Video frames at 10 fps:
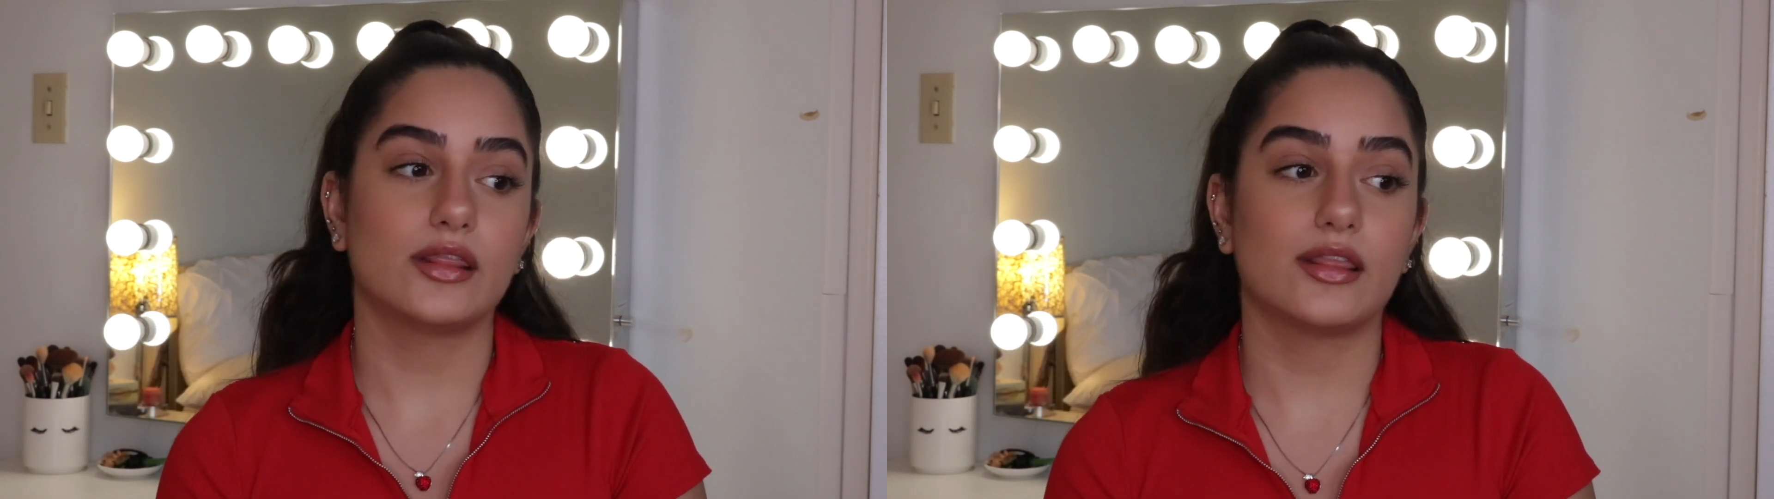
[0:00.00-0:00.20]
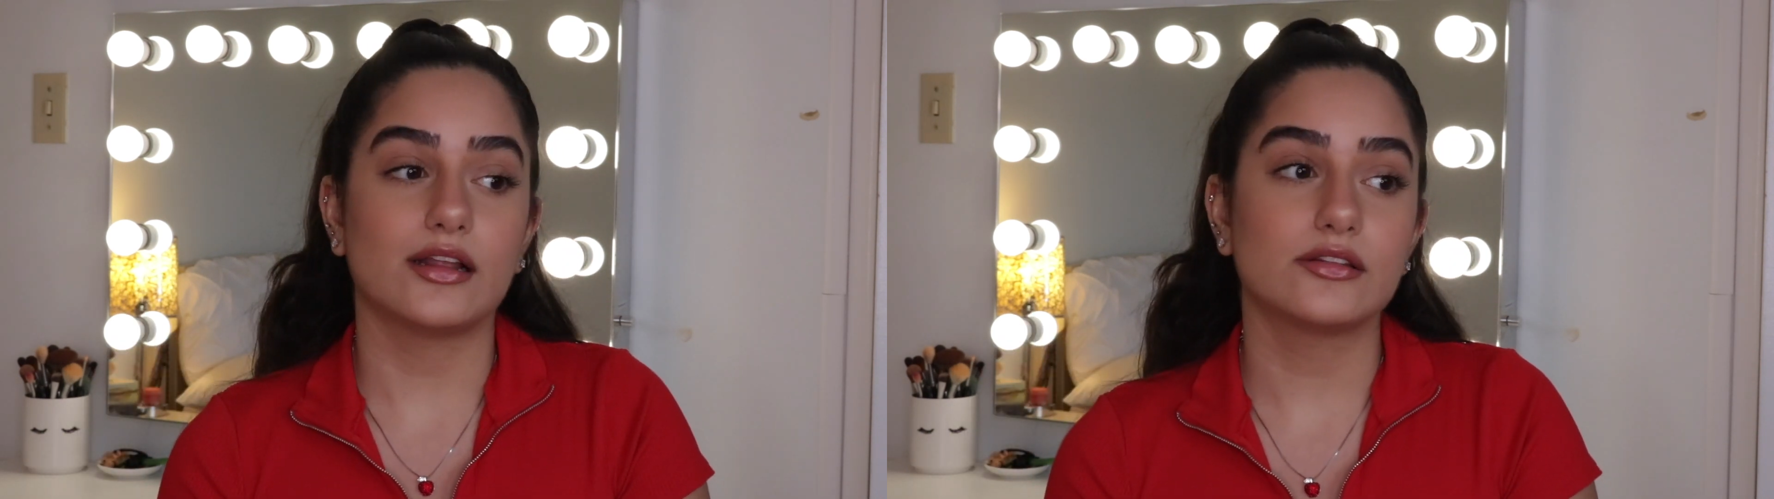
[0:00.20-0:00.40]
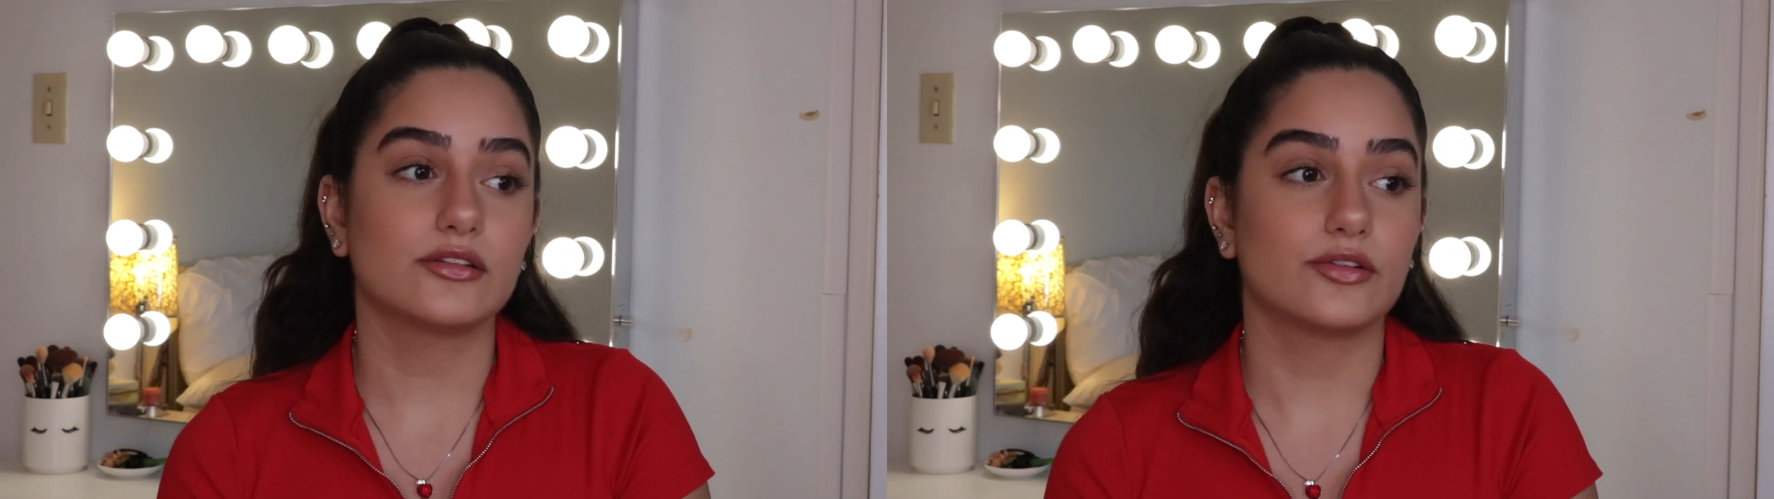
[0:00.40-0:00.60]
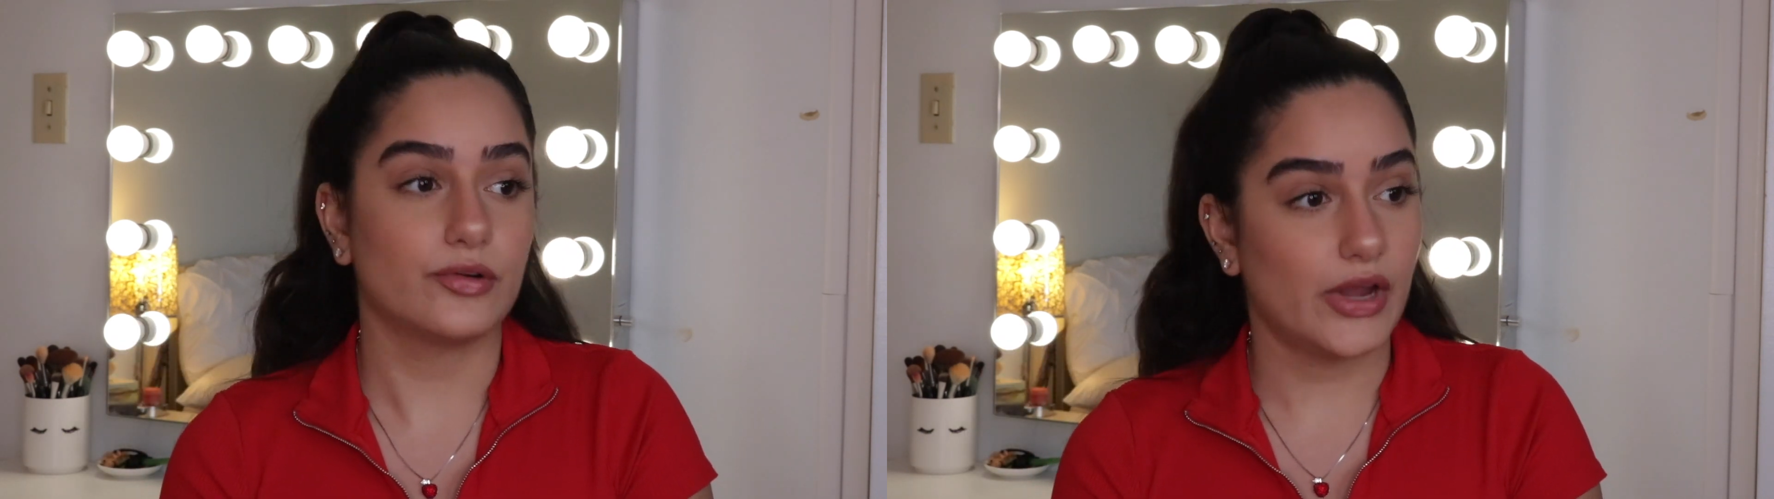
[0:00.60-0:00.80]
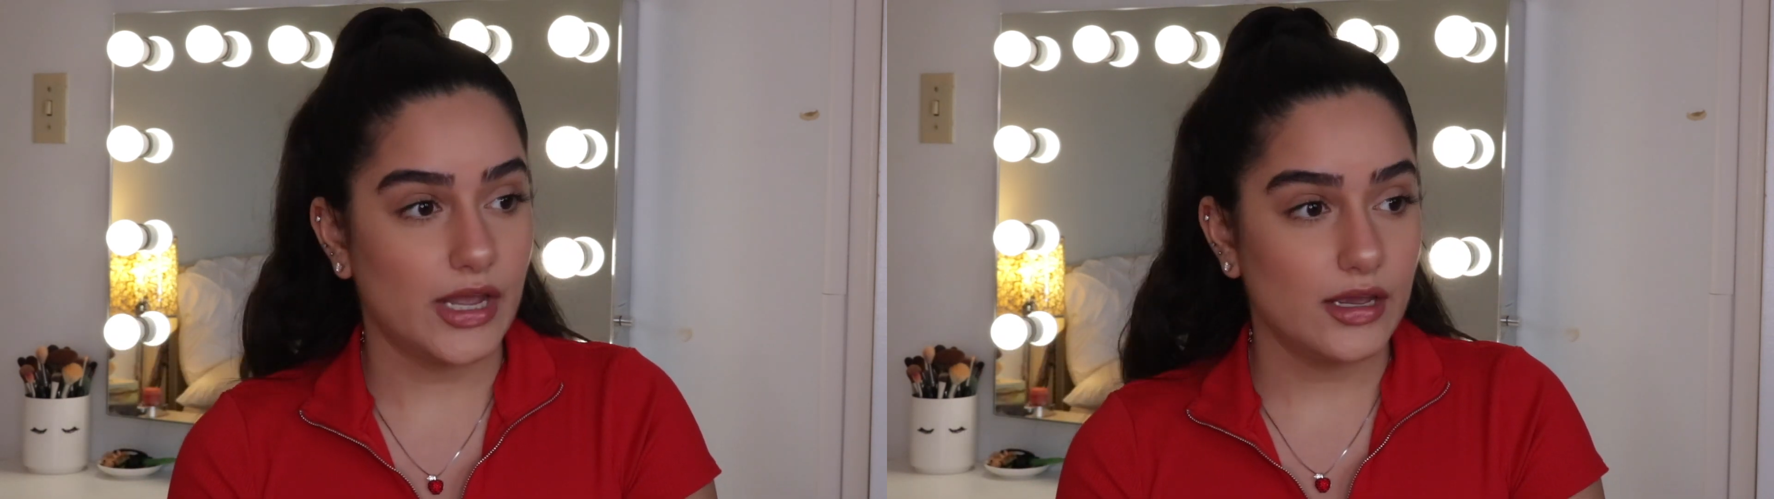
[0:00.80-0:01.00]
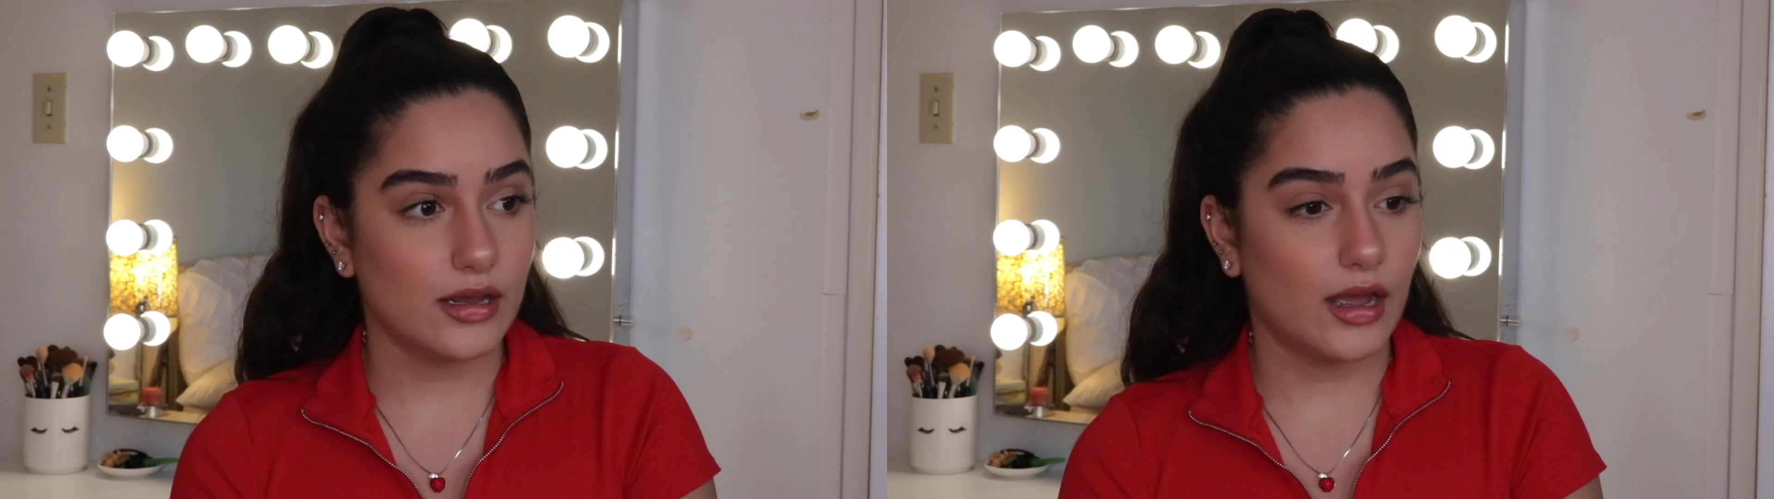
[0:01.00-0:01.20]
that's great.